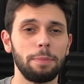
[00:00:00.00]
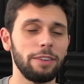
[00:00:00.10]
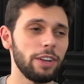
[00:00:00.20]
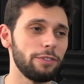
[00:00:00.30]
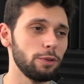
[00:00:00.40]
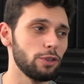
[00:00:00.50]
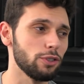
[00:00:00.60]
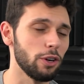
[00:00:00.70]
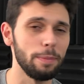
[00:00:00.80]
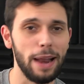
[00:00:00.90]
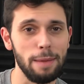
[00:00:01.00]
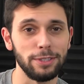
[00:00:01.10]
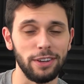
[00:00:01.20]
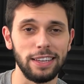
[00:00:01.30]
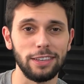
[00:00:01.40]
Even if you just heard about
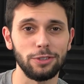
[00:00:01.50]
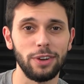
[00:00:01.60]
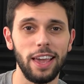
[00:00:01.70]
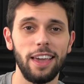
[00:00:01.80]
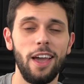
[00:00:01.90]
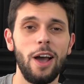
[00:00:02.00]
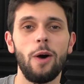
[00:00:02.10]
Amazon yesterday